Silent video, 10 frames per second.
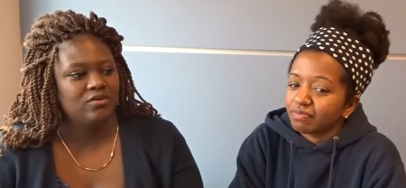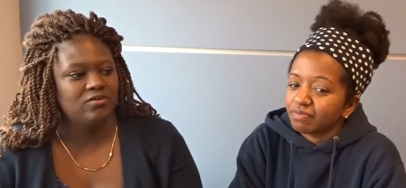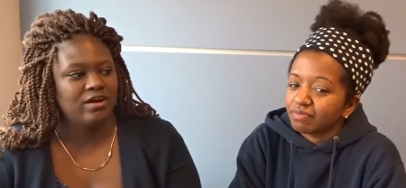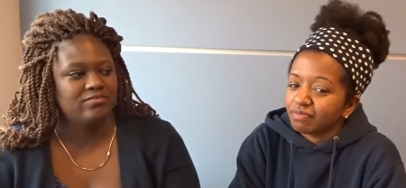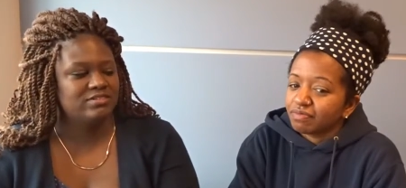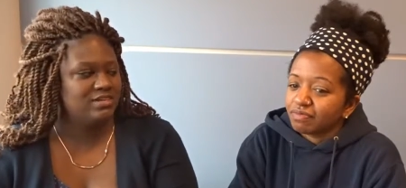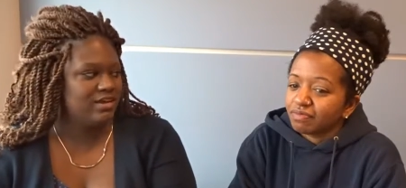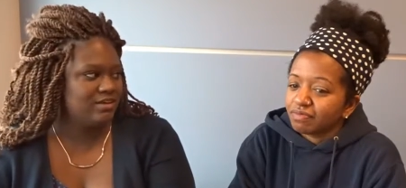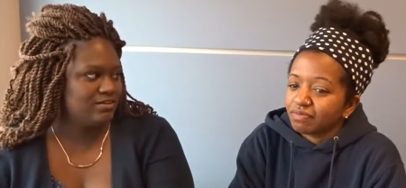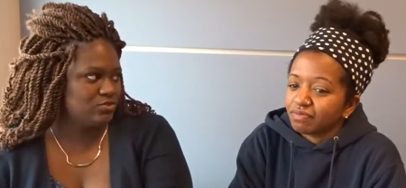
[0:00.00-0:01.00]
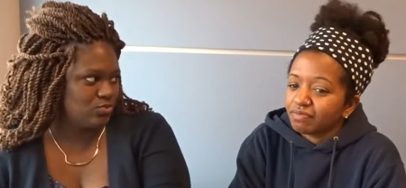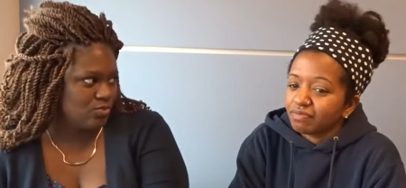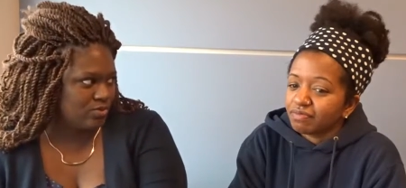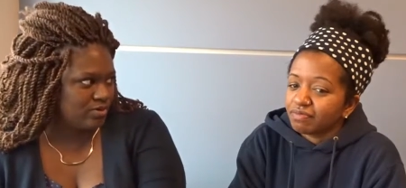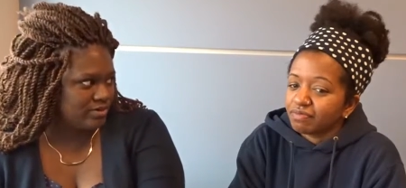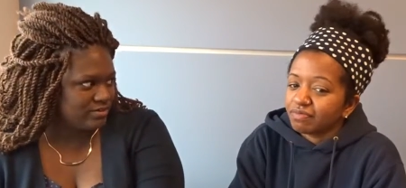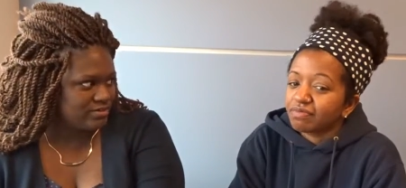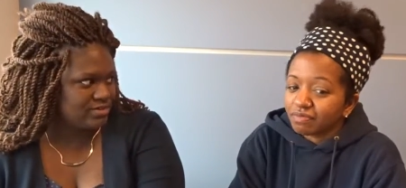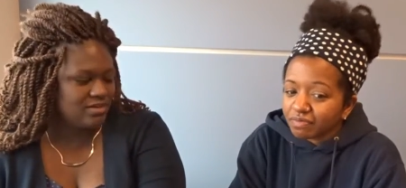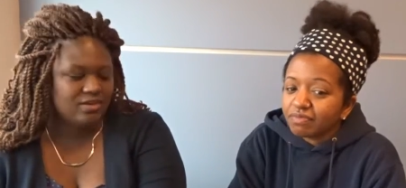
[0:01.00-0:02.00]
Speaker 1: gravitated
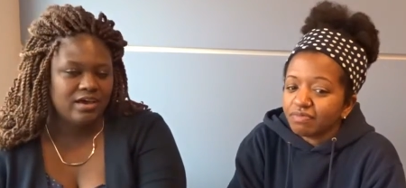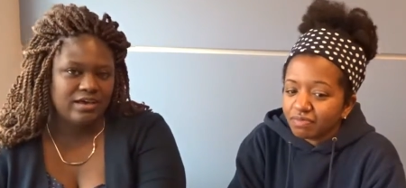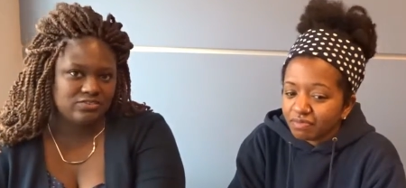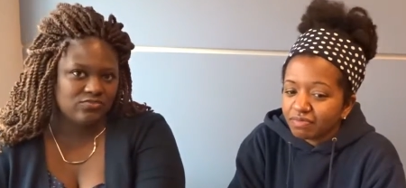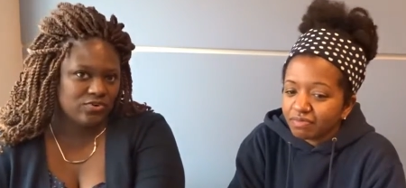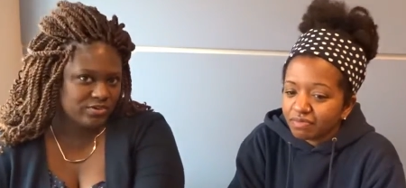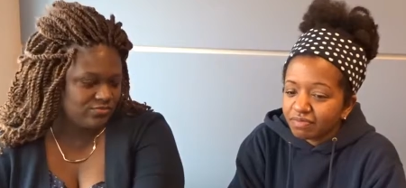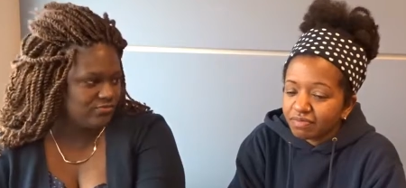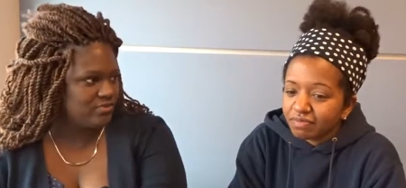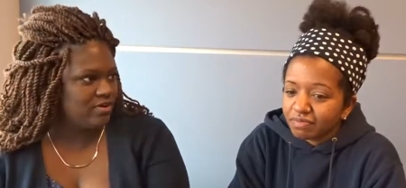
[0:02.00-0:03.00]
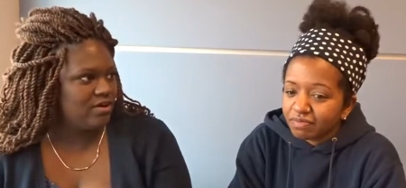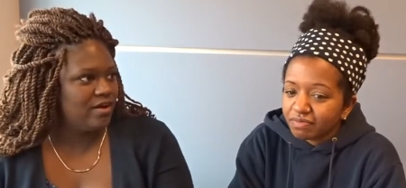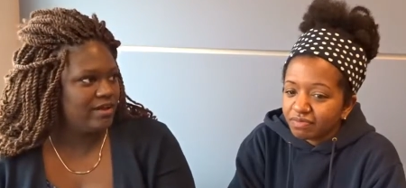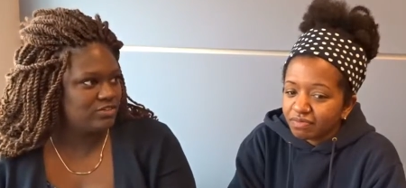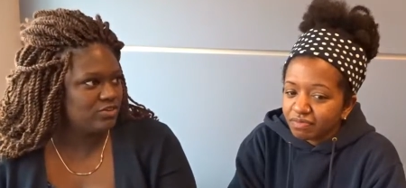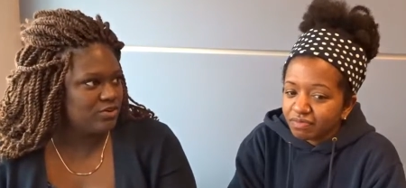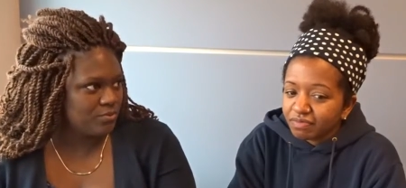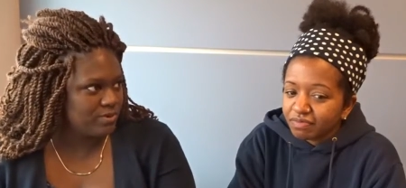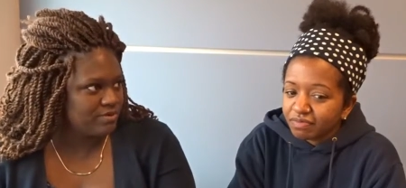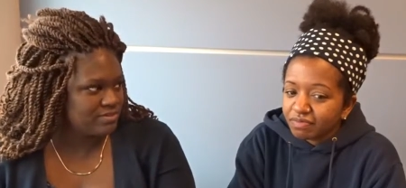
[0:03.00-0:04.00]
towards as far as your
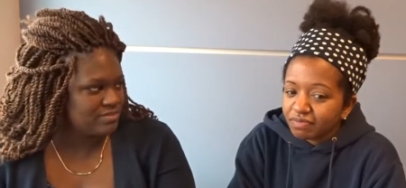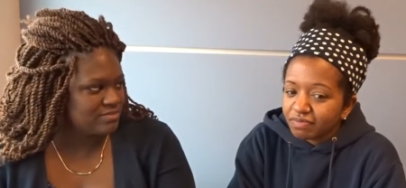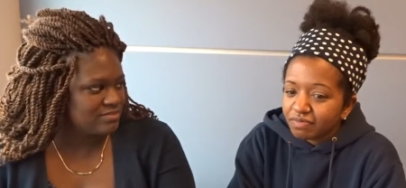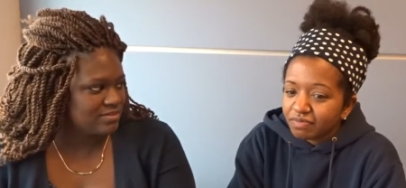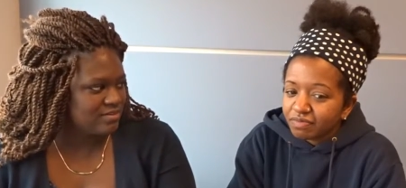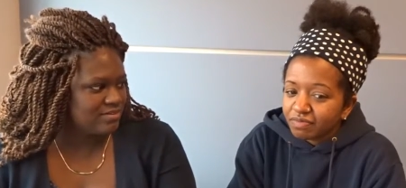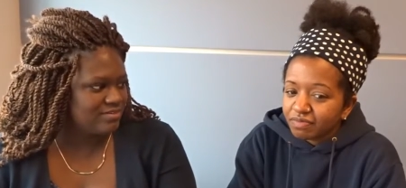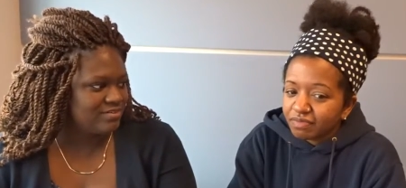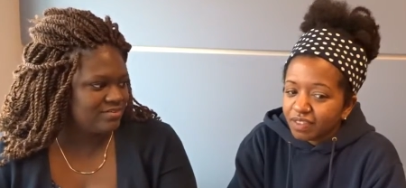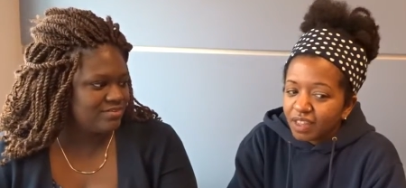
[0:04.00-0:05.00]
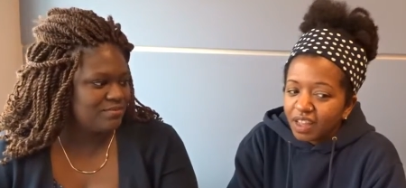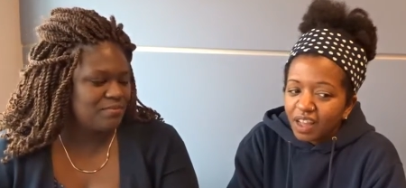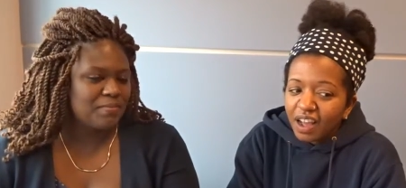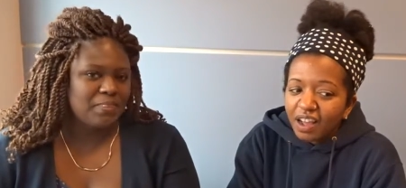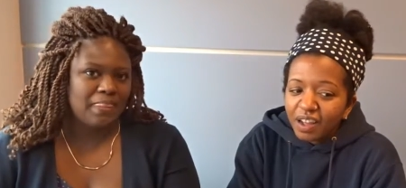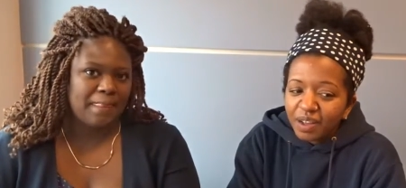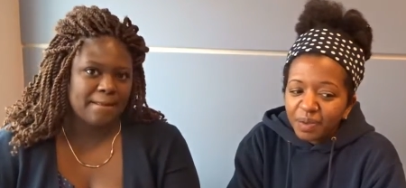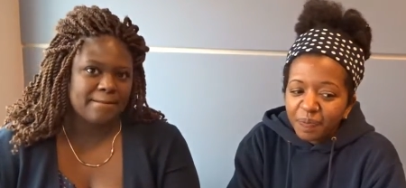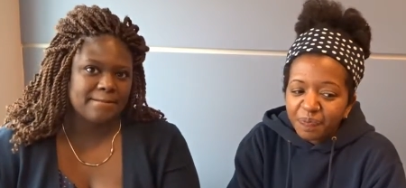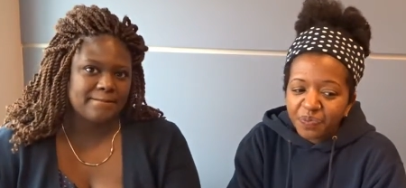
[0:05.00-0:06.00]
career is concerned?
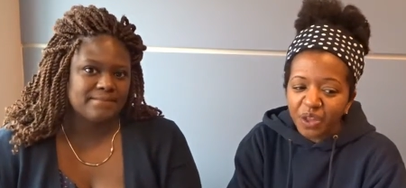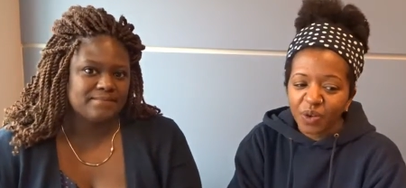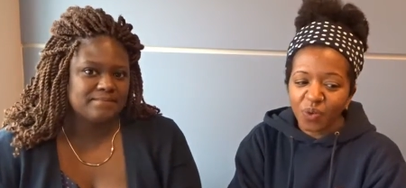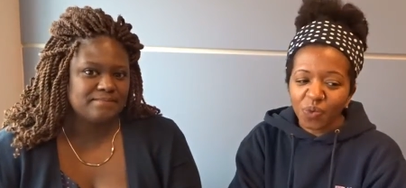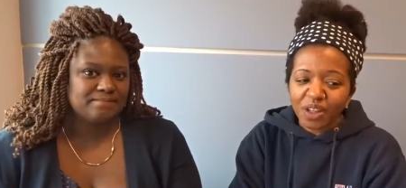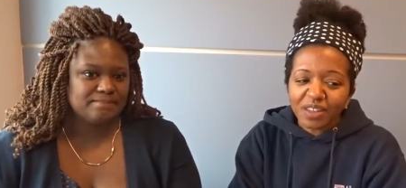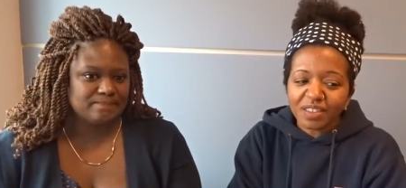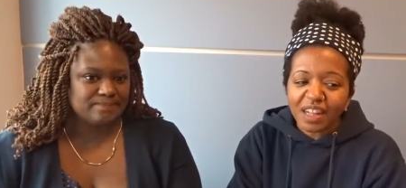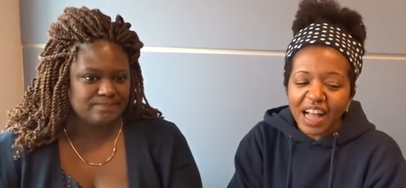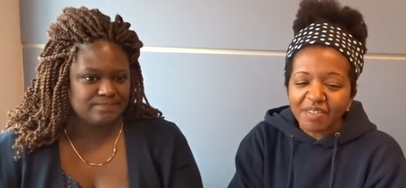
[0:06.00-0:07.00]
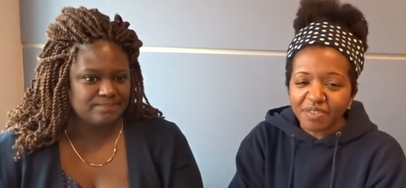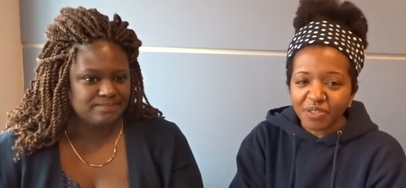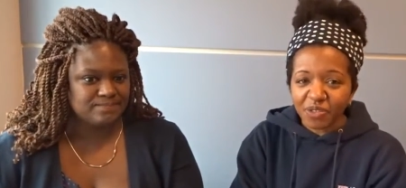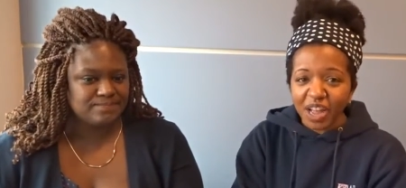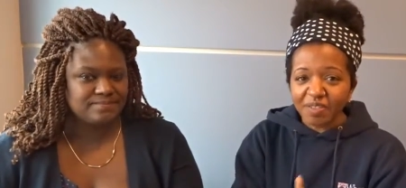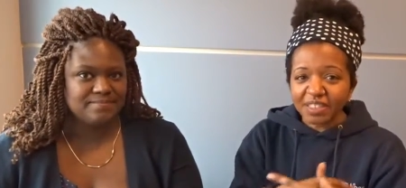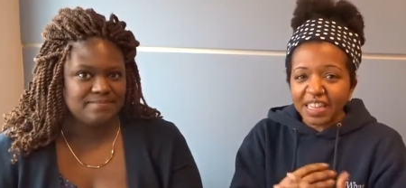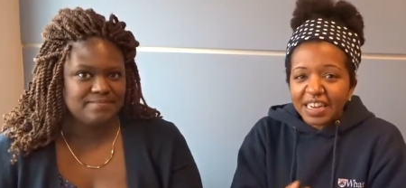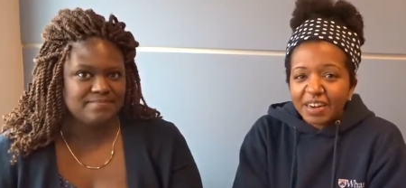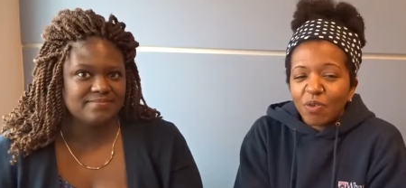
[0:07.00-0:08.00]
Speaker 2: Um, well, I've
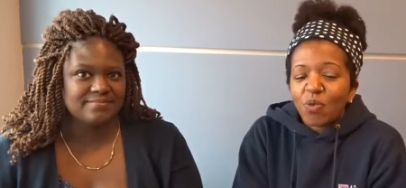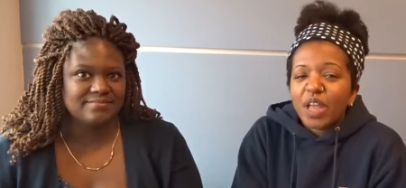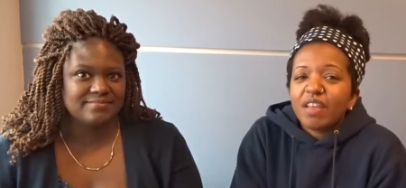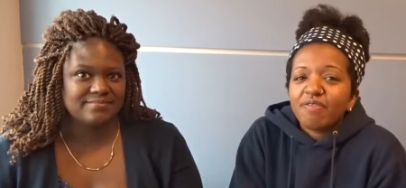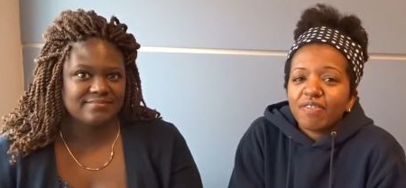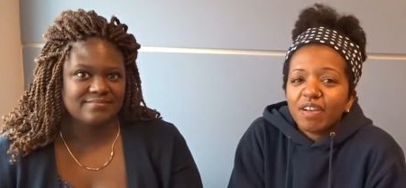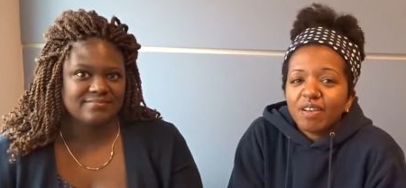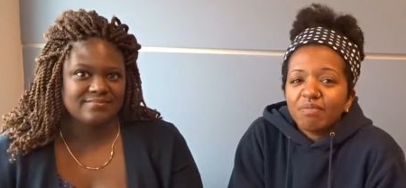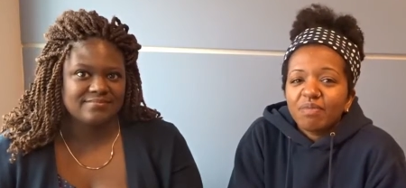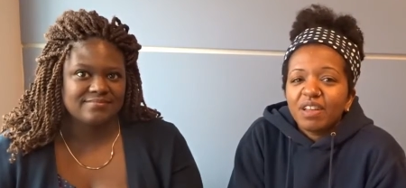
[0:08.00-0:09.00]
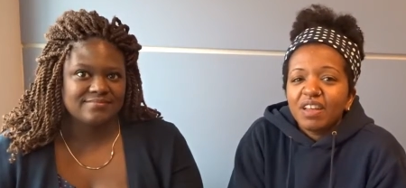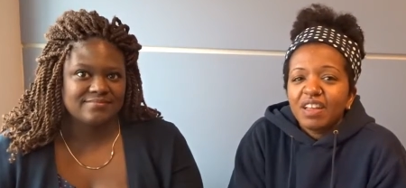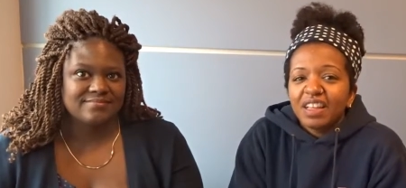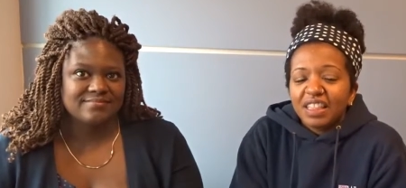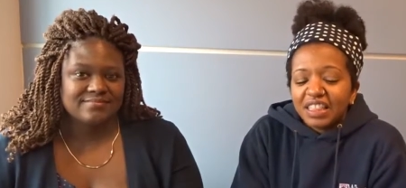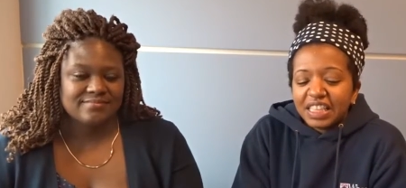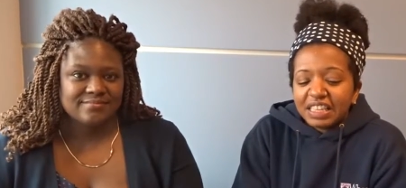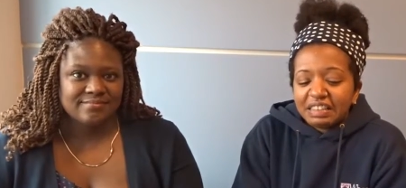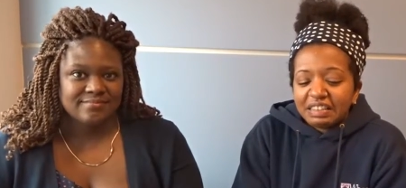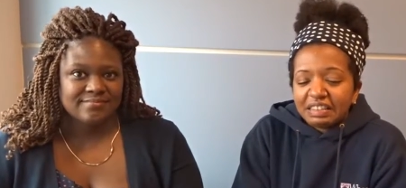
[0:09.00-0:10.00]
gravitated away from
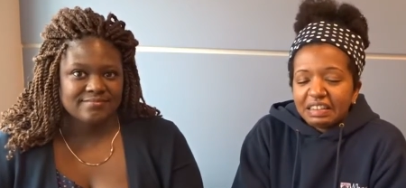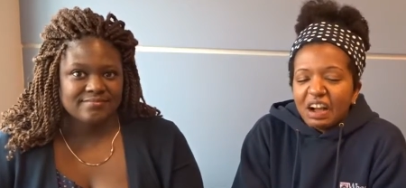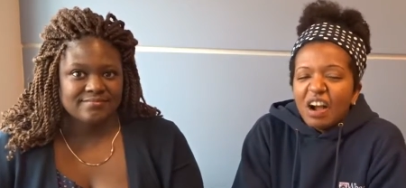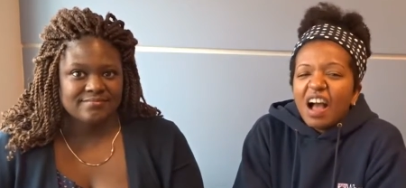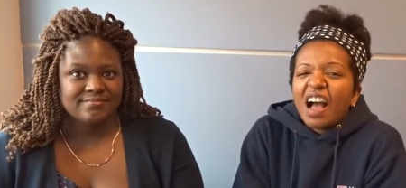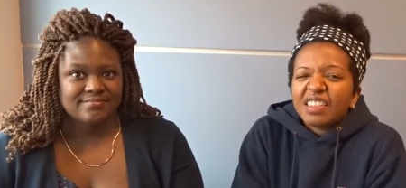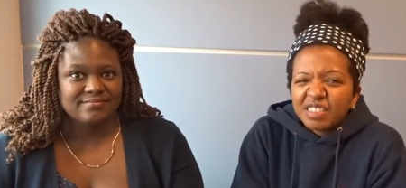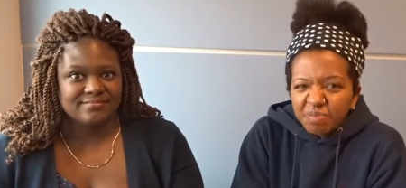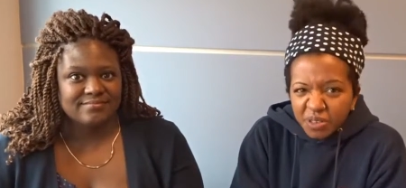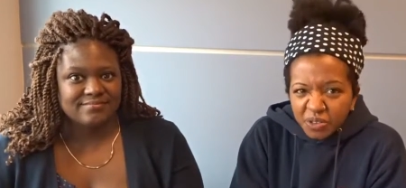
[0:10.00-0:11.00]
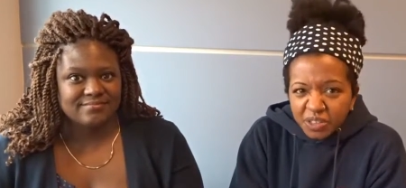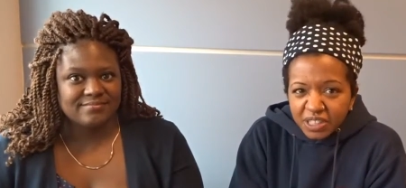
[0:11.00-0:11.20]
the hospital